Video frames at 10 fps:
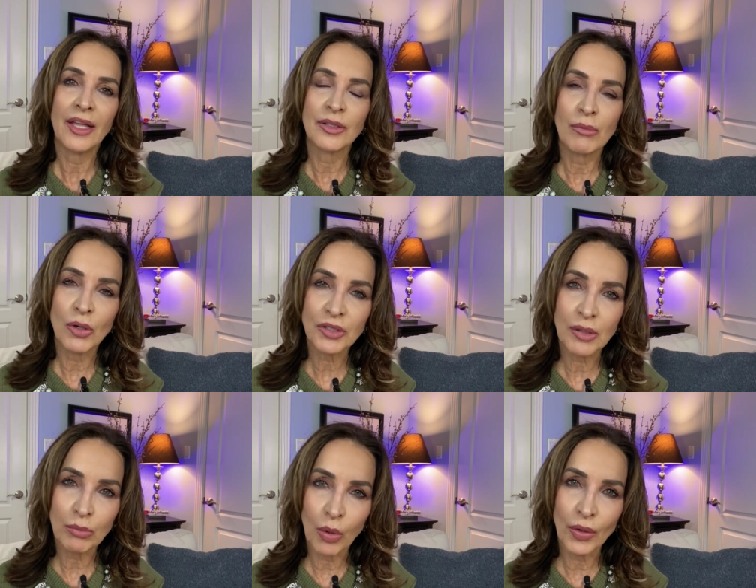The most
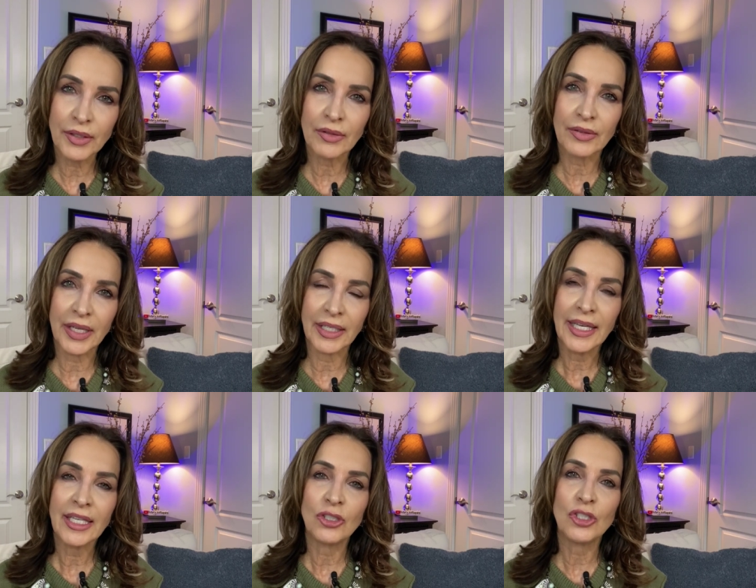important thing
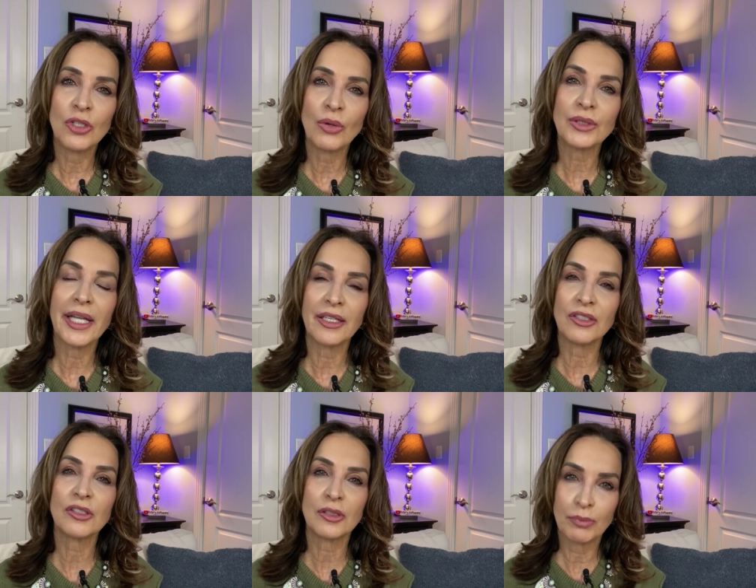is you don't let
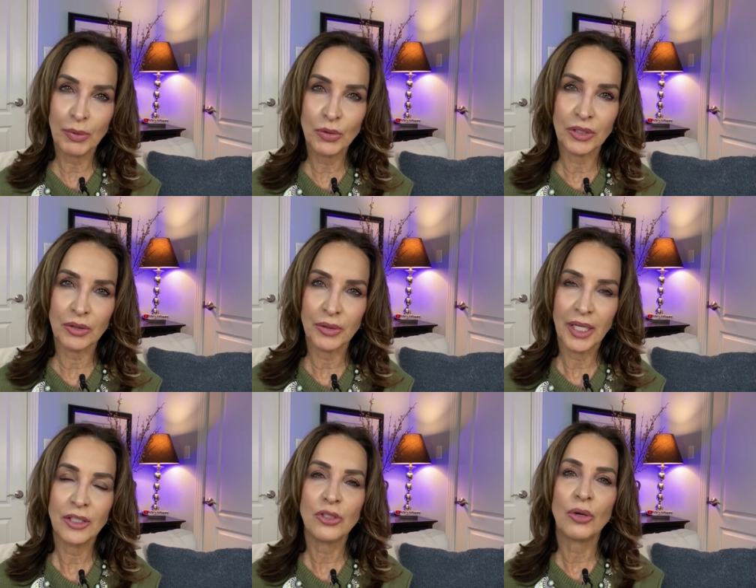it spook you.
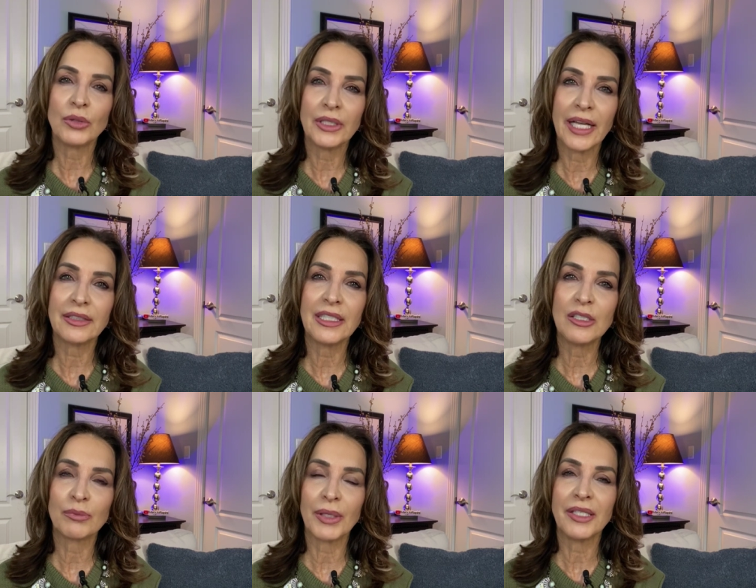You don't let
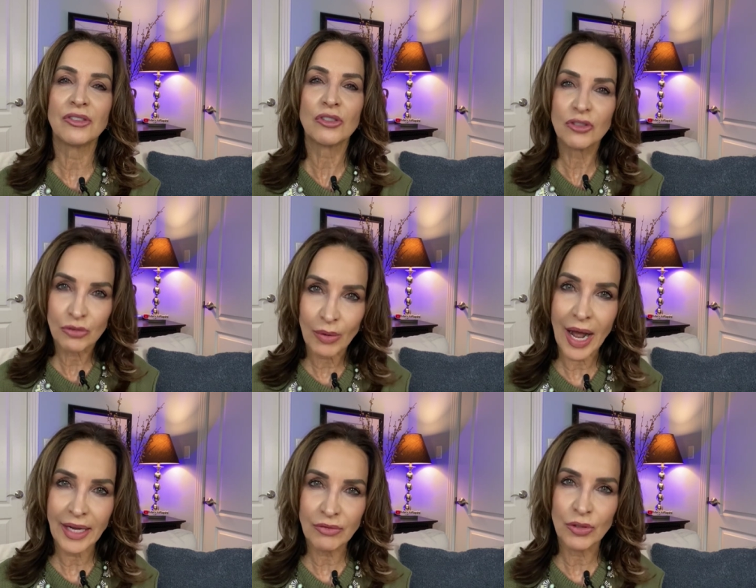these places
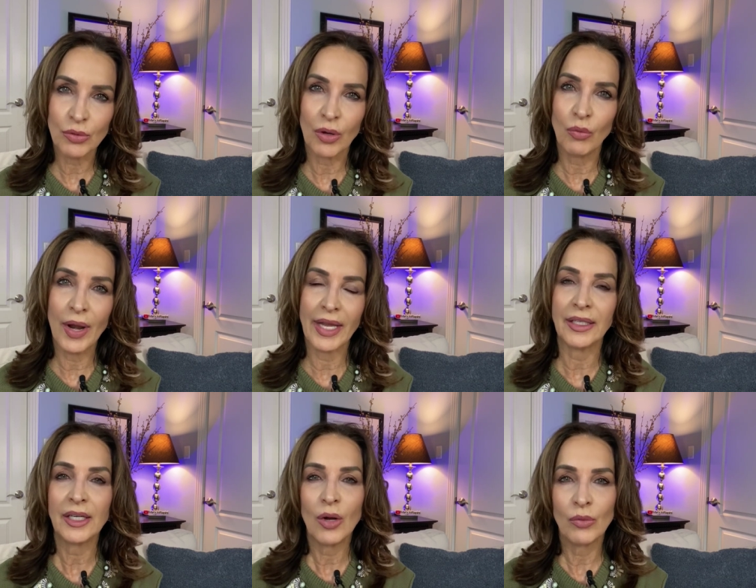drive you away
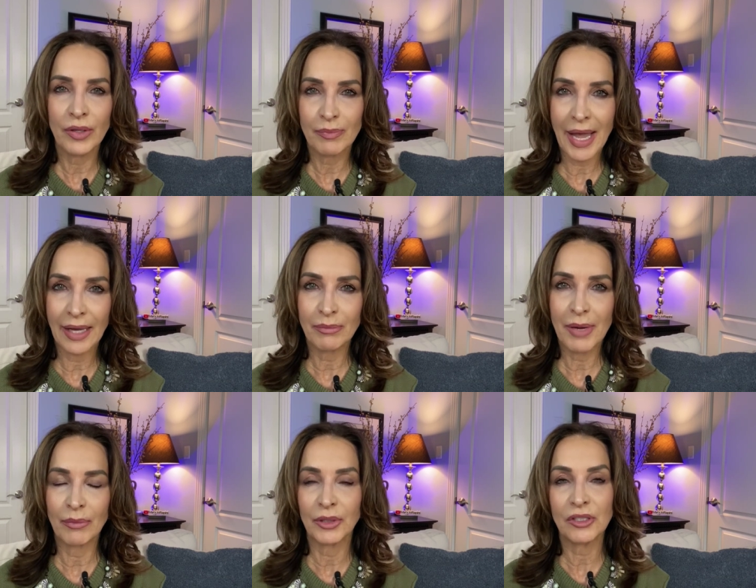with bad
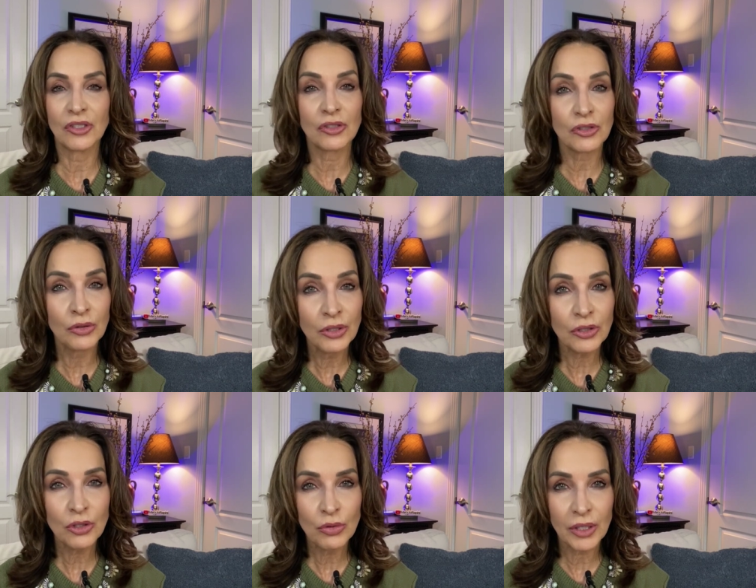memories. The sooner
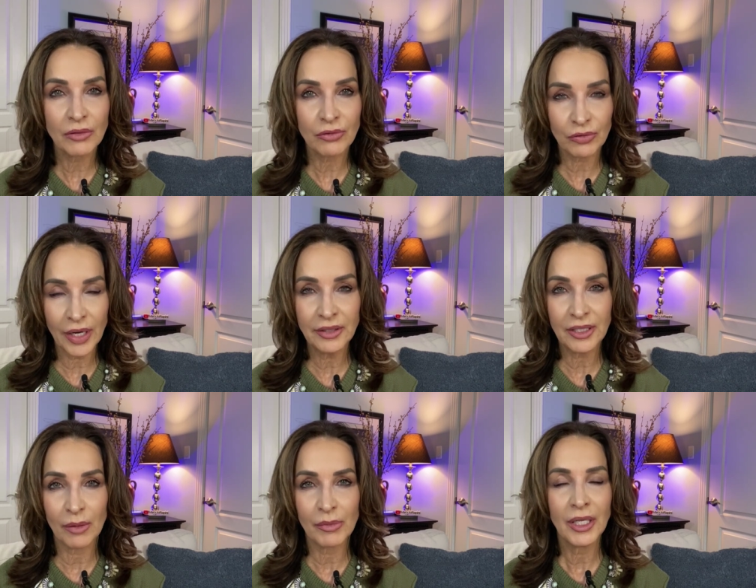you confront
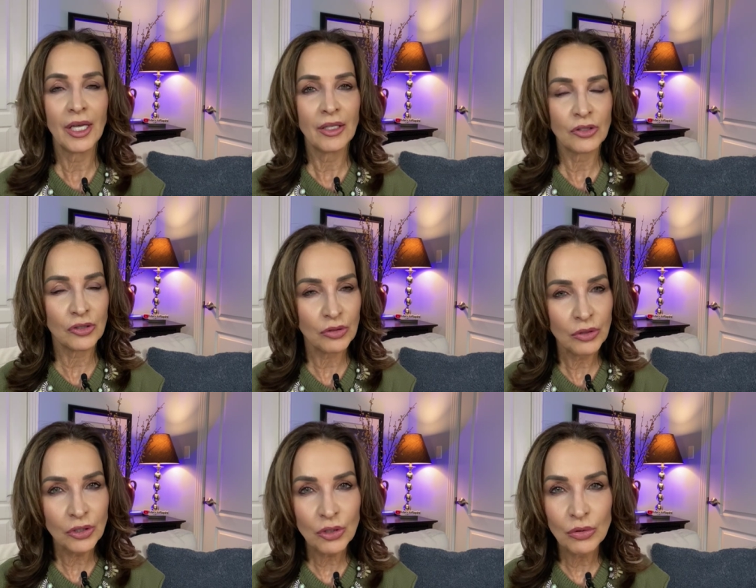them, the
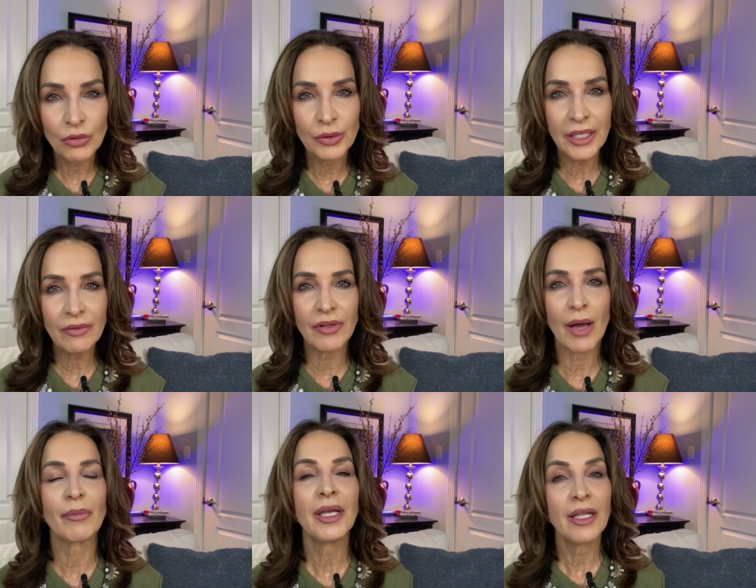sooner you grieve
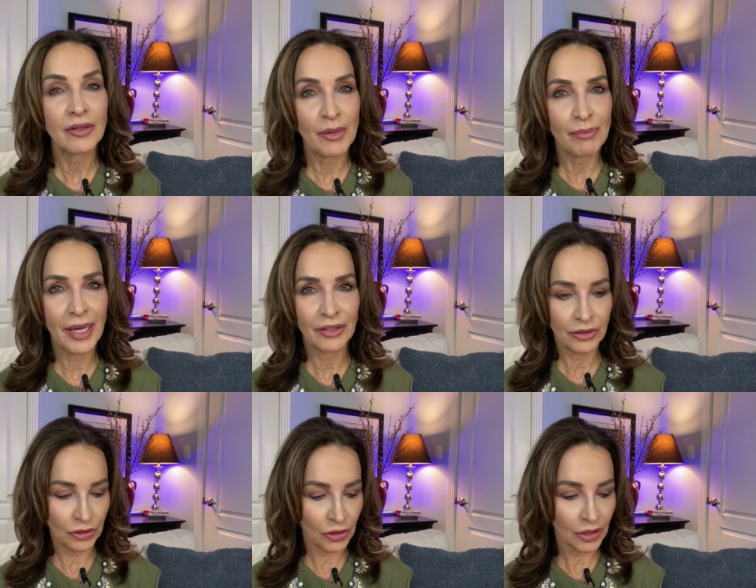them, the better
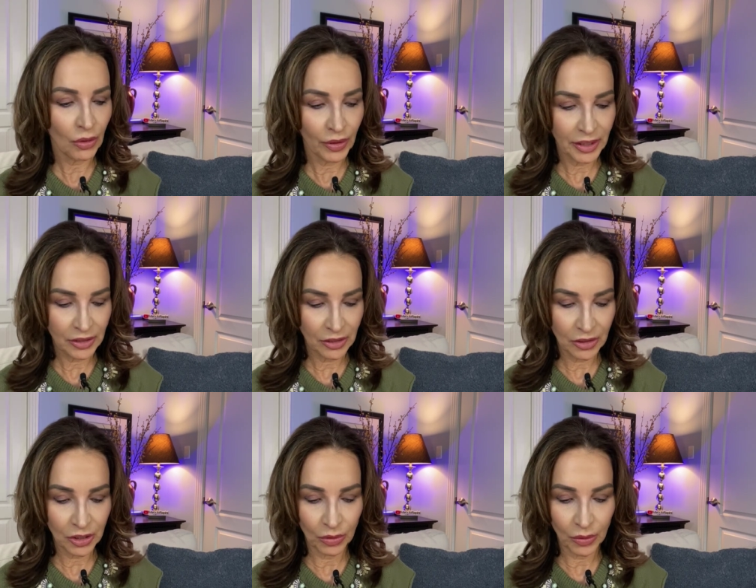you're going to
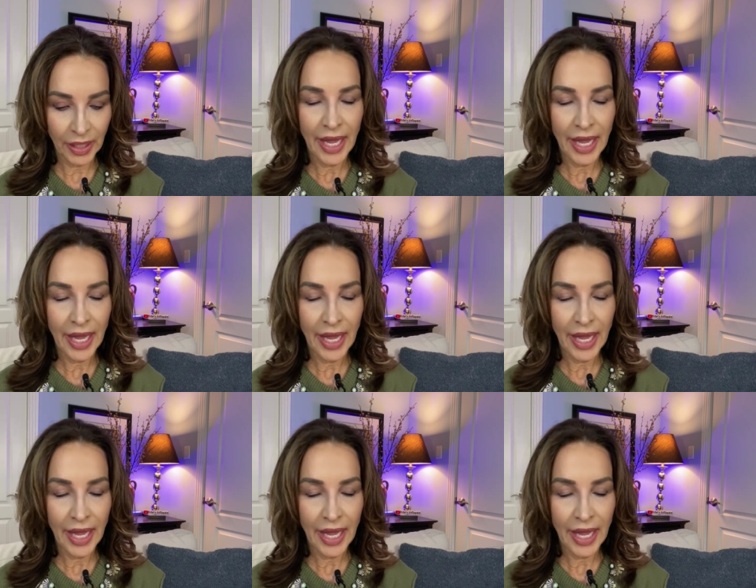do.